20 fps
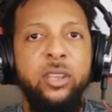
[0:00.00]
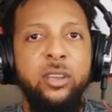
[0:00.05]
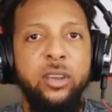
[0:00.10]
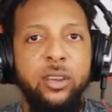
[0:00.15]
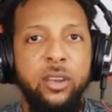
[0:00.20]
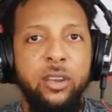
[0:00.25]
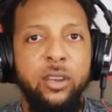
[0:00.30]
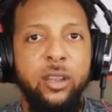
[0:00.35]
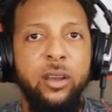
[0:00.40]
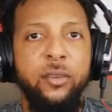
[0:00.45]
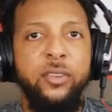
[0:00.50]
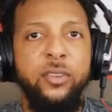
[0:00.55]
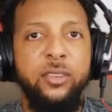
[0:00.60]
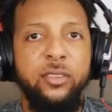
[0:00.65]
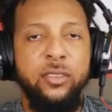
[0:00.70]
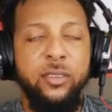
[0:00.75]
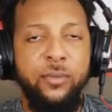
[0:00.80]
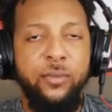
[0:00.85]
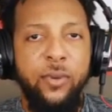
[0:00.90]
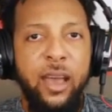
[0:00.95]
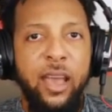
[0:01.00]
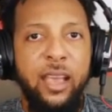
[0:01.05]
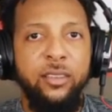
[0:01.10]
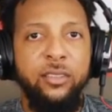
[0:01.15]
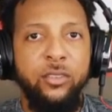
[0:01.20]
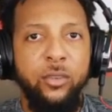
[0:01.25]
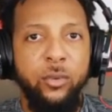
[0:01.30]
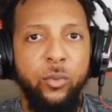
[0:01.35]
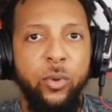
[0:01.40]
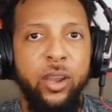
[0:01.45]
enough to suffice
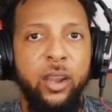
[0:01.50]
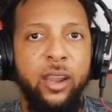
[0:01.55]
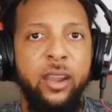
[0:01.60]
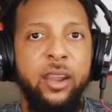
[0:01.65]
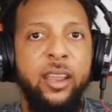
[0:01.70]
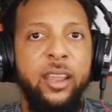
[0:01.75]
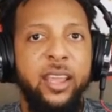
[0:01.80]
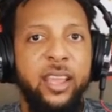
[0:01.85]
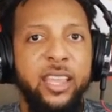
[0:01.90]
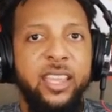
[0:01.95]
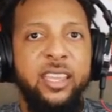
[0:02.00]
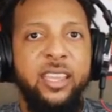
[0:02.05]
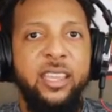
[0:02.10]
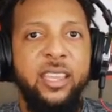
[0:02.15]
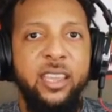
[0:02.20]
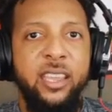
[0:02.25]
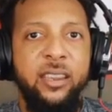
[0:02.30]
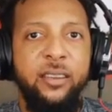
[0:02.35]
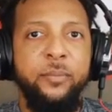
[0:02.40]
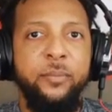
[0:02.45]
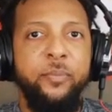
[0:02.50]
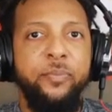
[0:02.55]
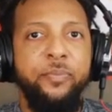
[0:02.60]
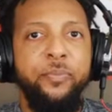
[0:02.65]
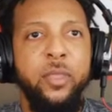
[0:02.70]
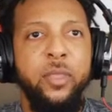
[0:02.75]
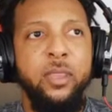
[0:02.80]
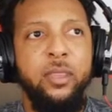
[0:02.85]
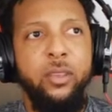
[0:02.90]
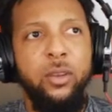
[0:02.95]
to where he can,
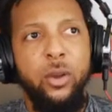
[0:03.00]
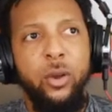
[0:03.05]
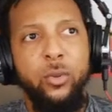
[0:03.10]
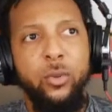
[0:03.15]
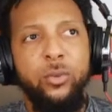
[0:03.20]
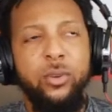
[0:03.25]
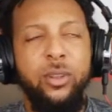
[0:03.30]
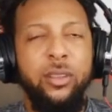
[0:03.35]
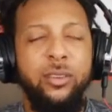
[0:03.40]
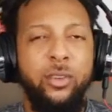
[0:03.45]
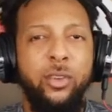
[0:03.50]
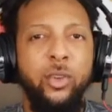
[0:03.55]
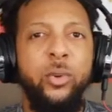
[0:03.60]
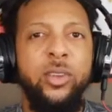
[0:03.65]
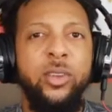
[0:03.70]
do his